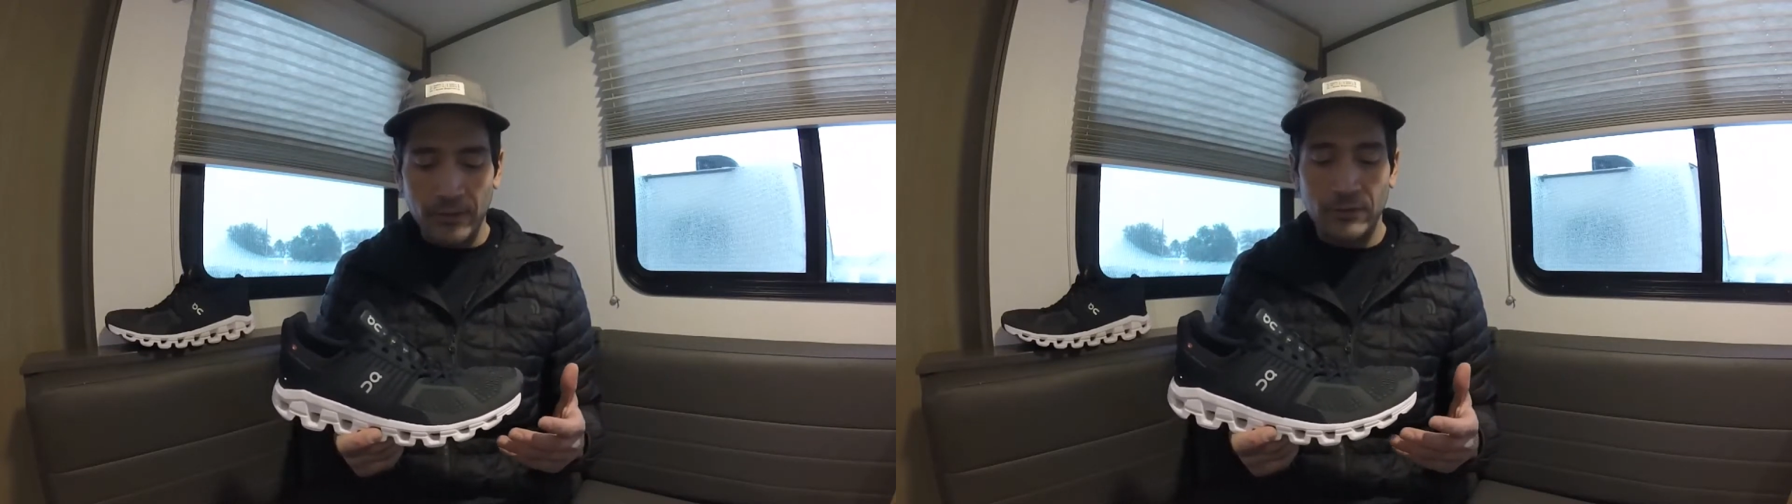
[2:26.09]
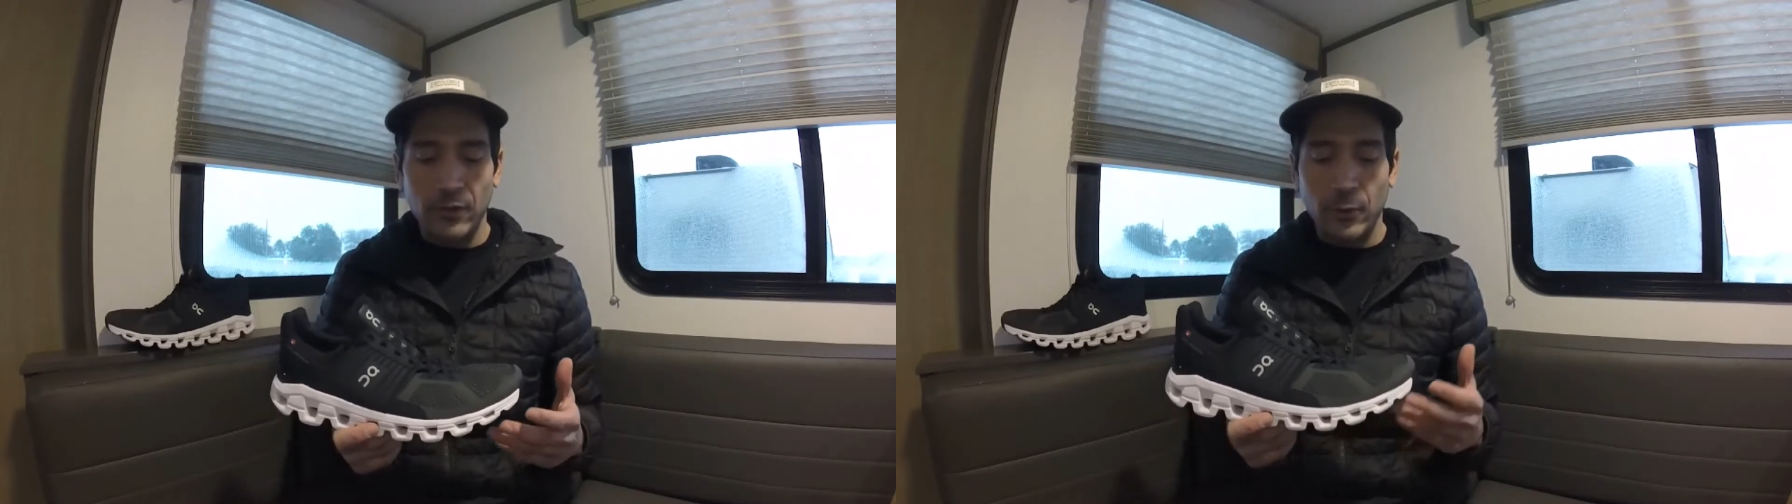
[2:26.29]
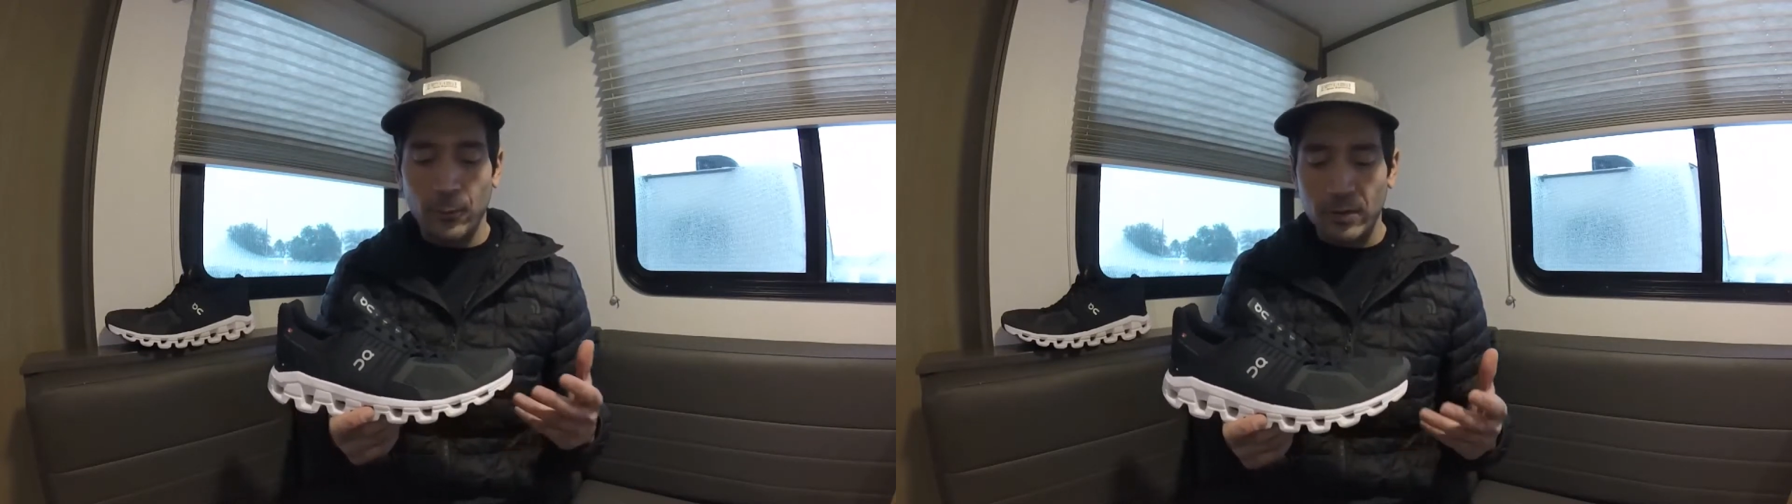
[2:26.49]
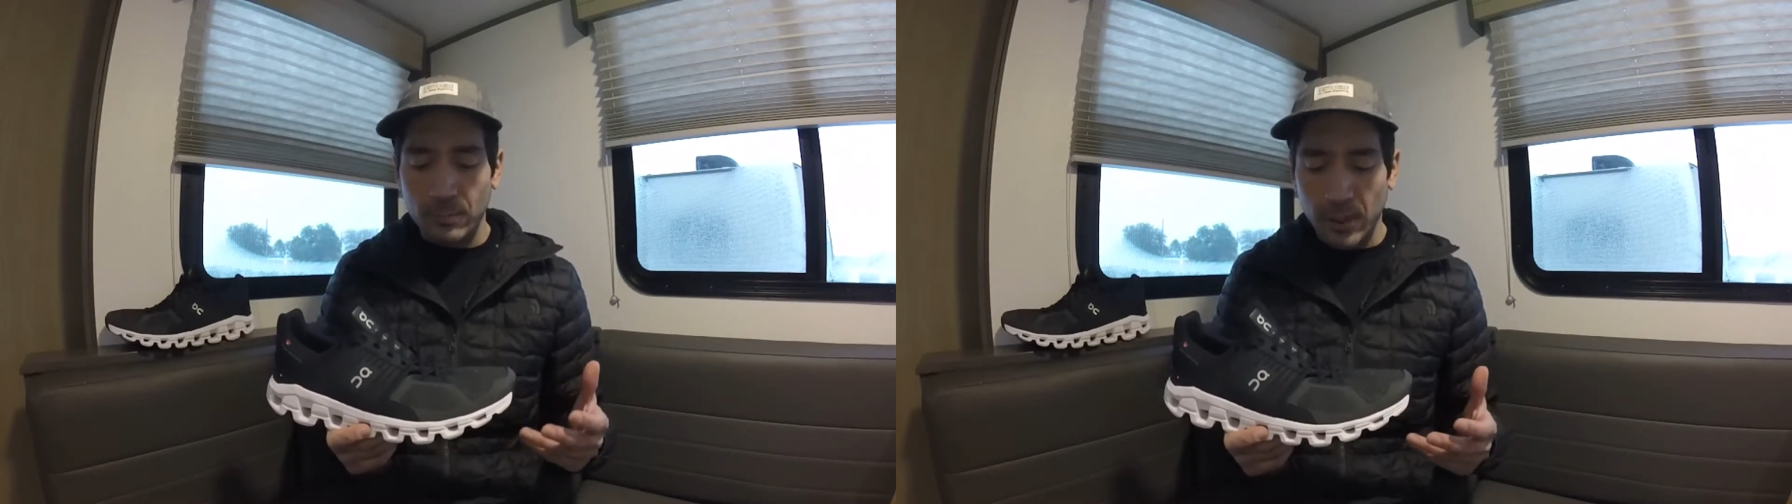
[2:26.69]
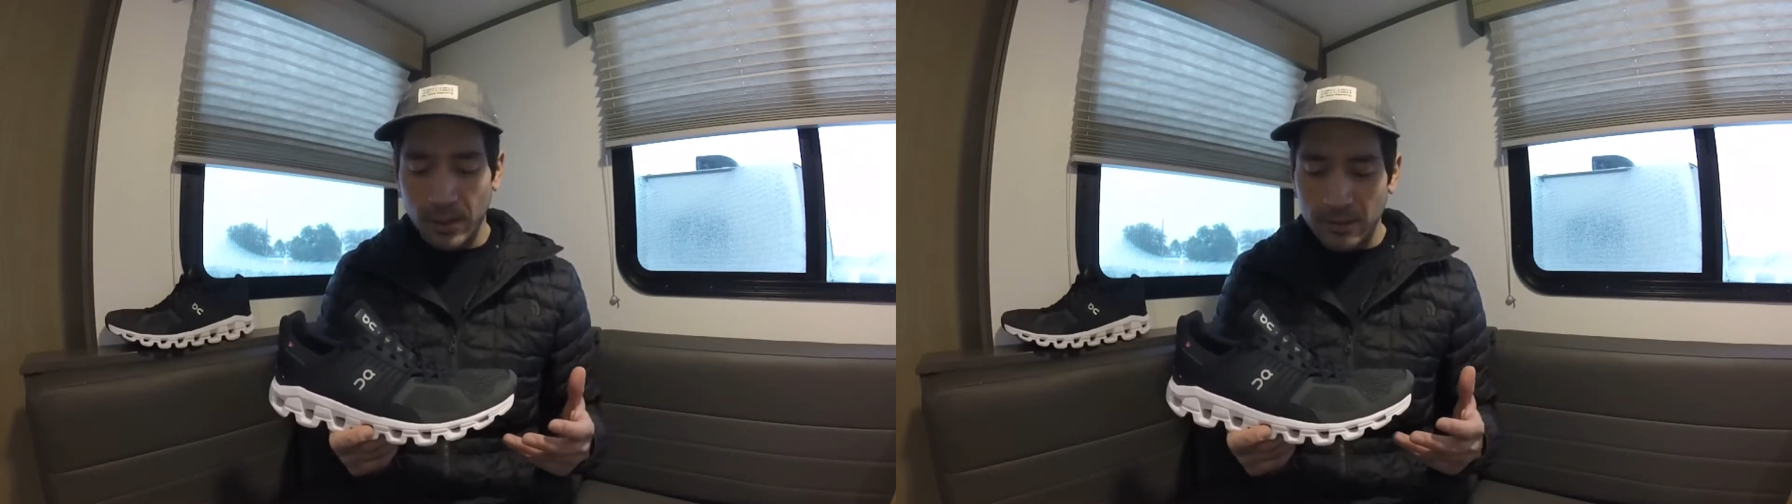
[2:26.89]
so
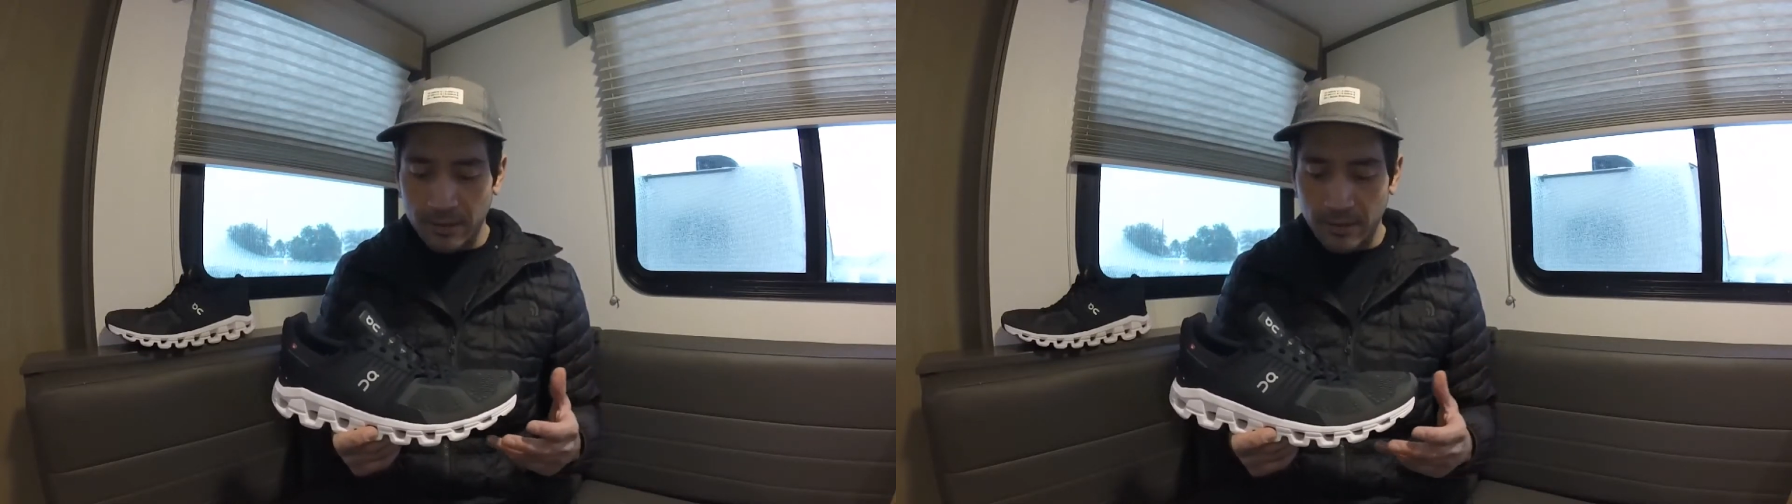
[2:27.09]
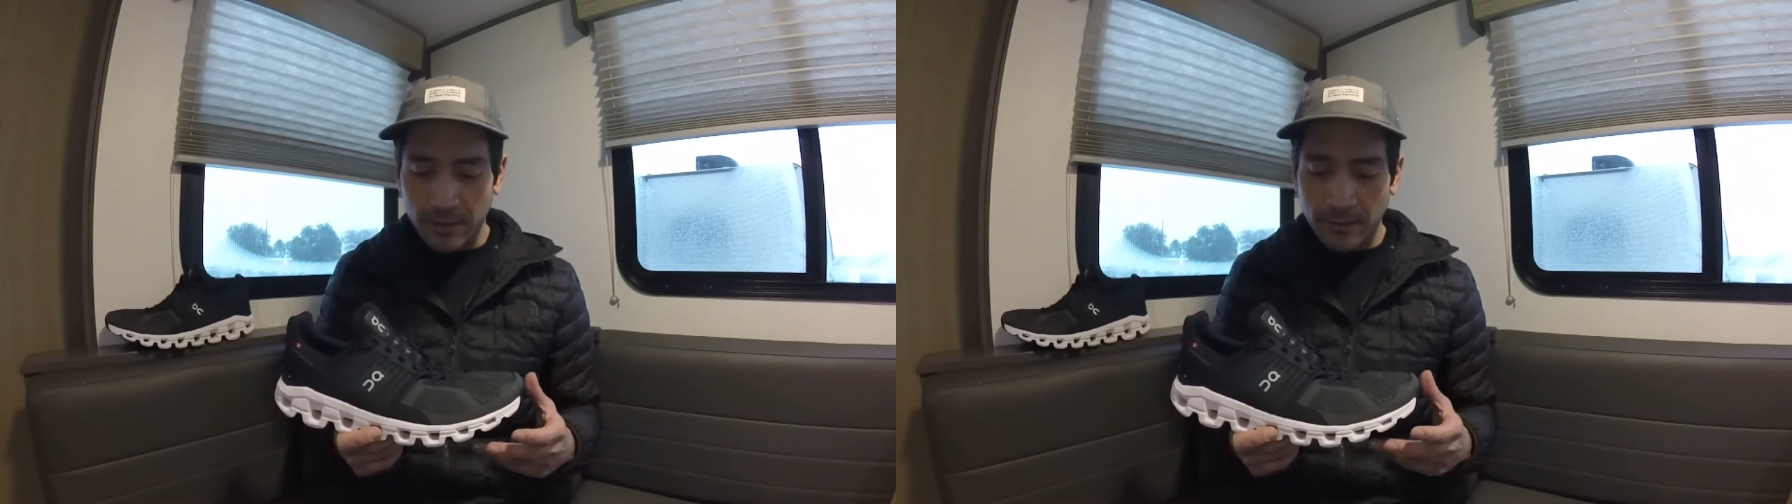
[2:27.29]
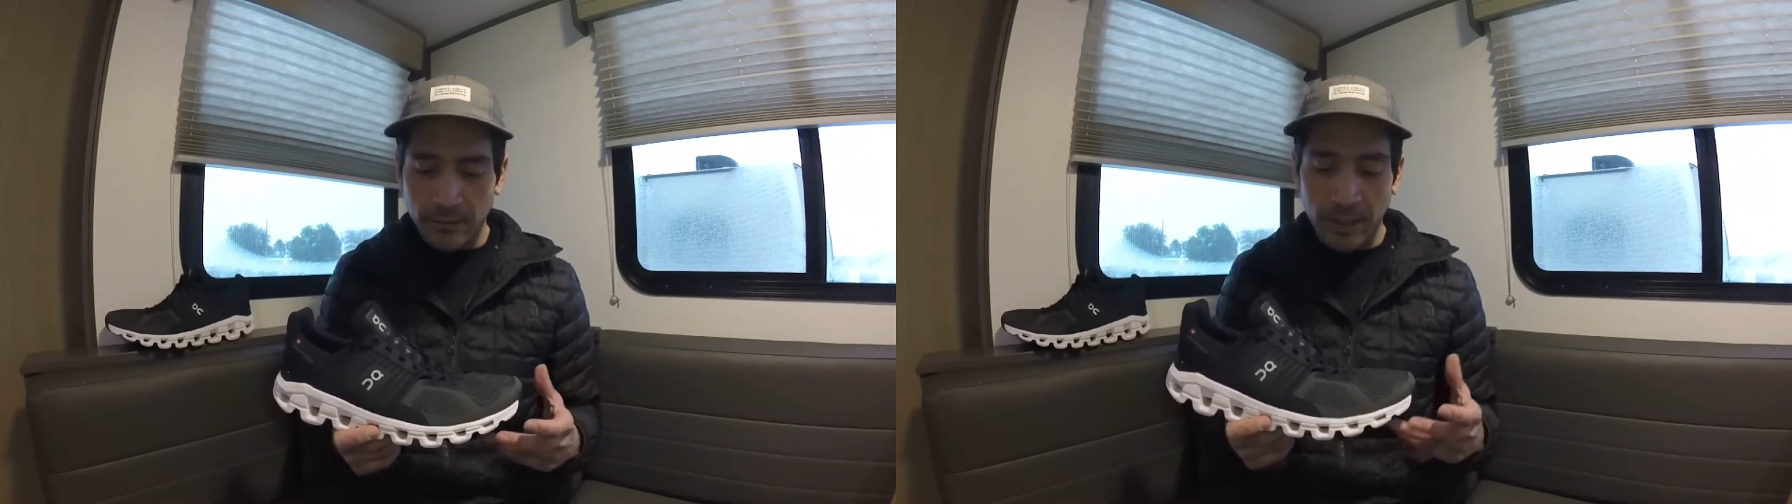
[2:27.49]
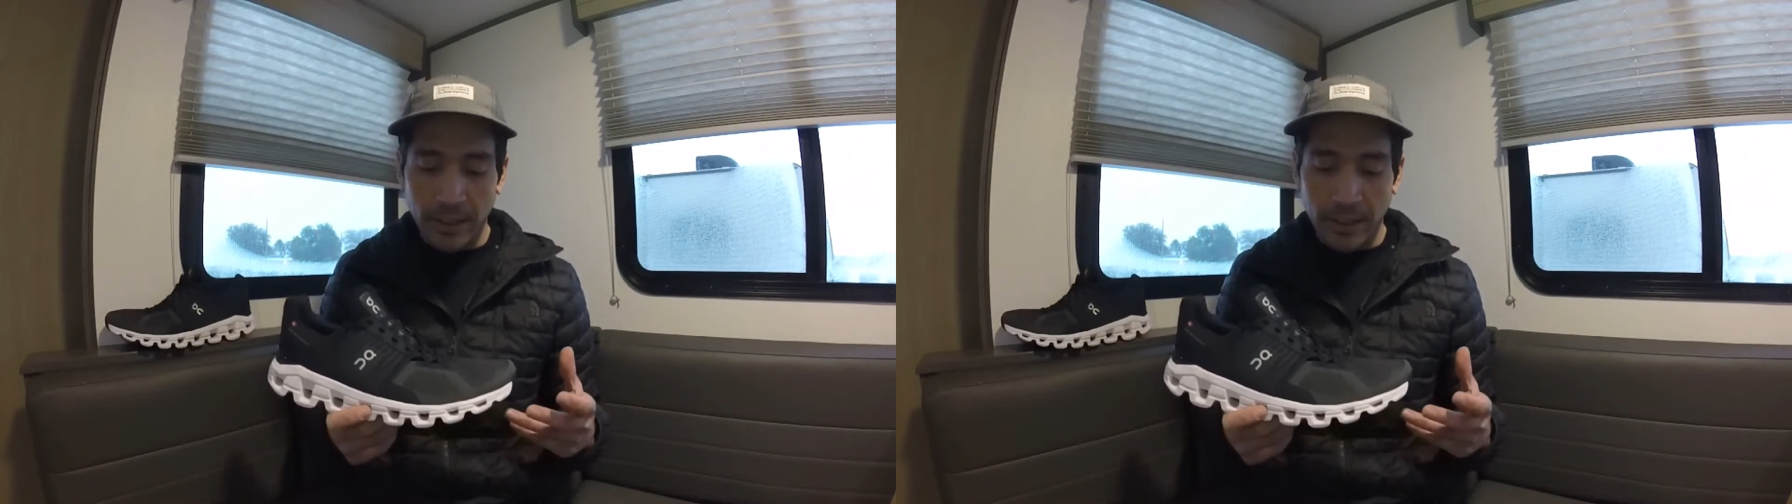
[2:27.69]
responsive,